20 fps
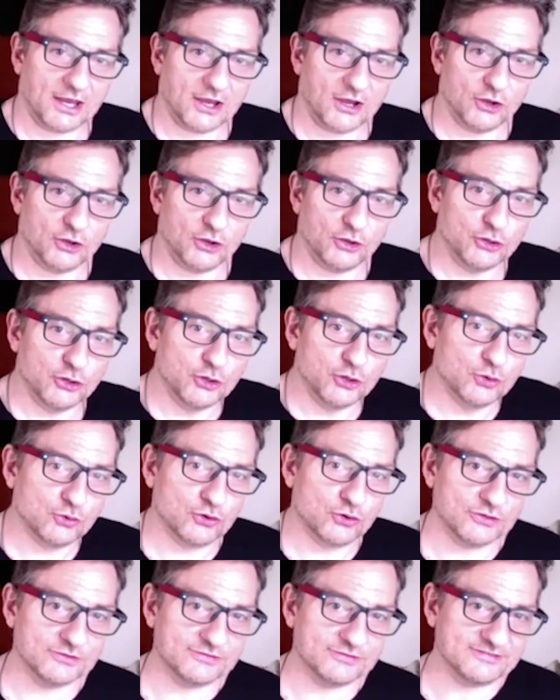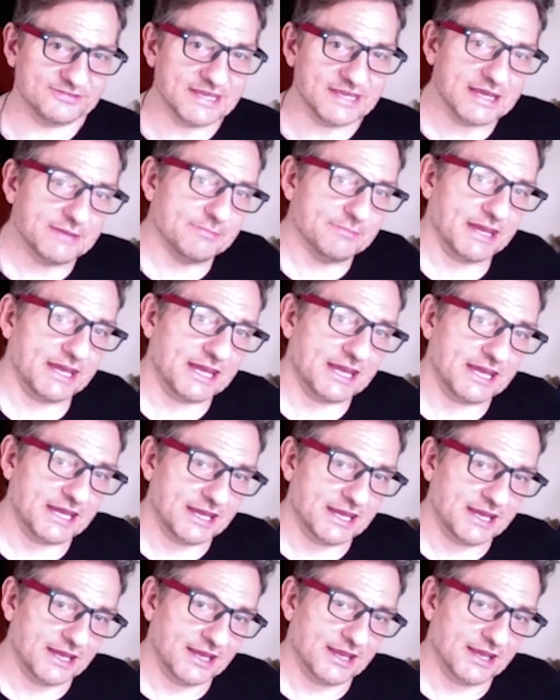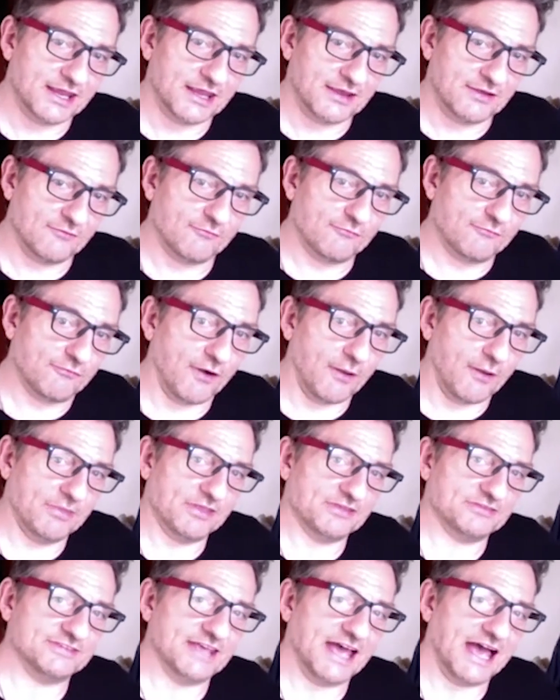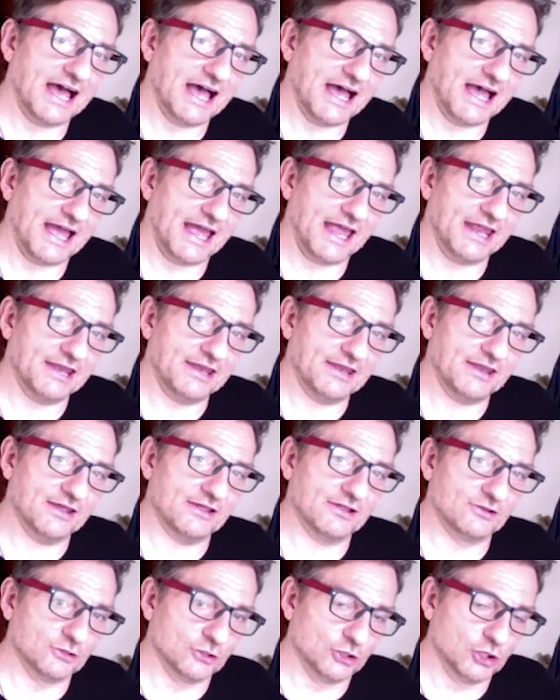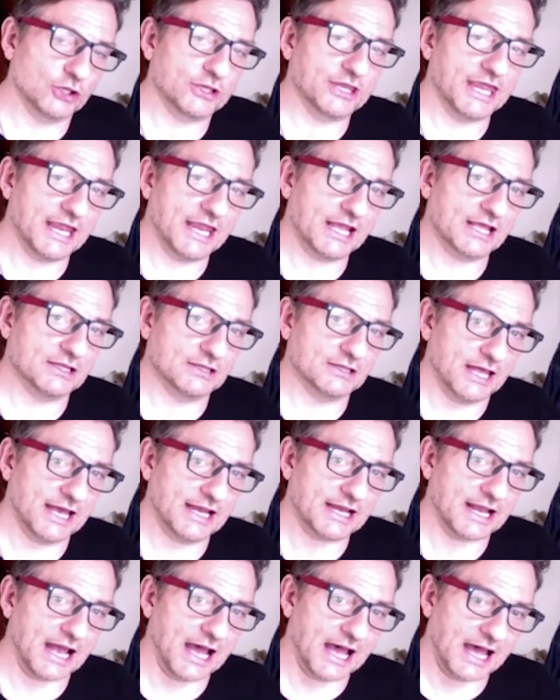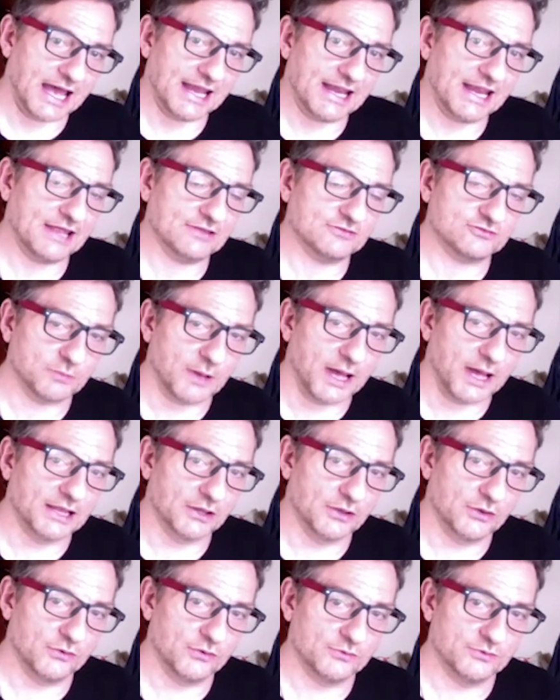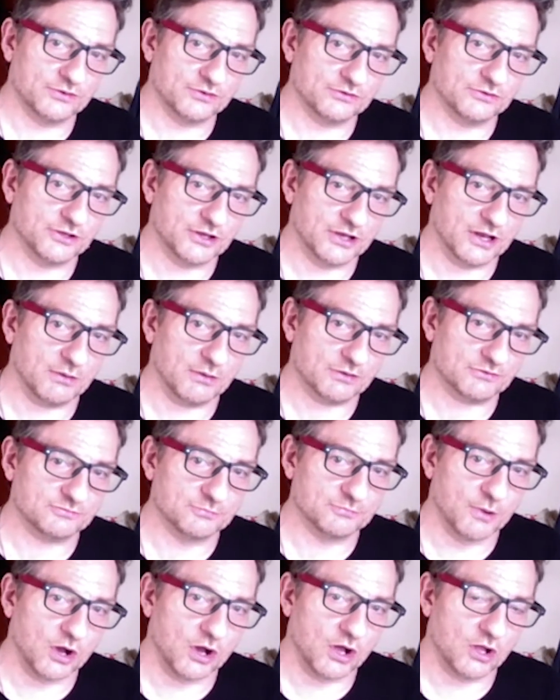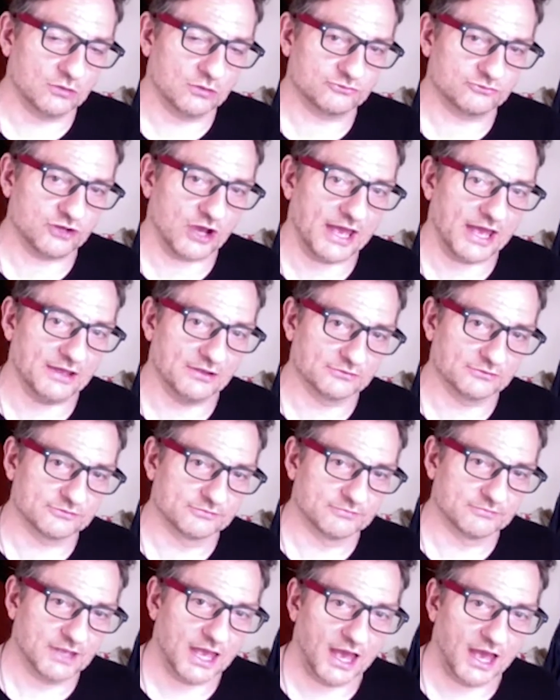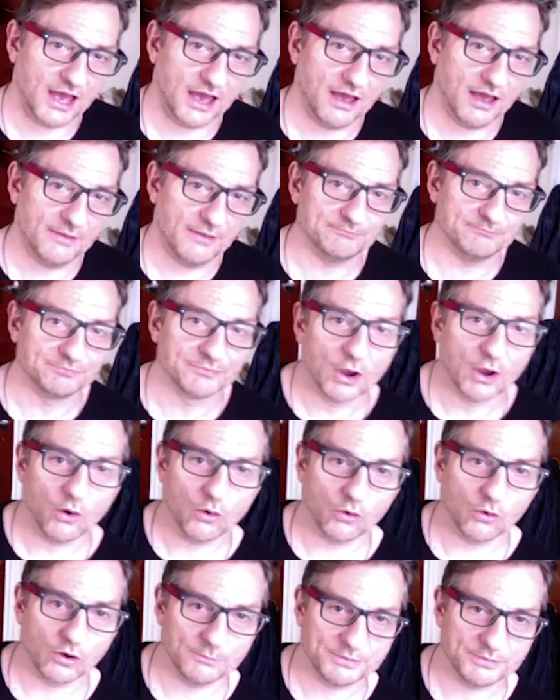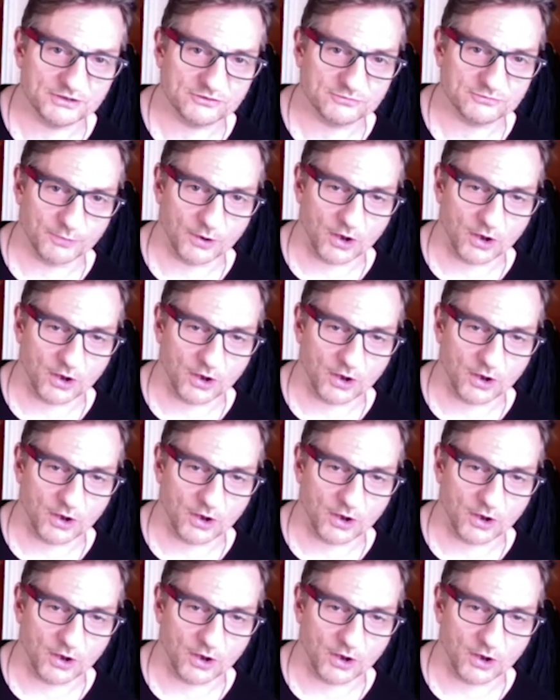you could see me from the side looking like I had swallowed, a small child, or a beach ball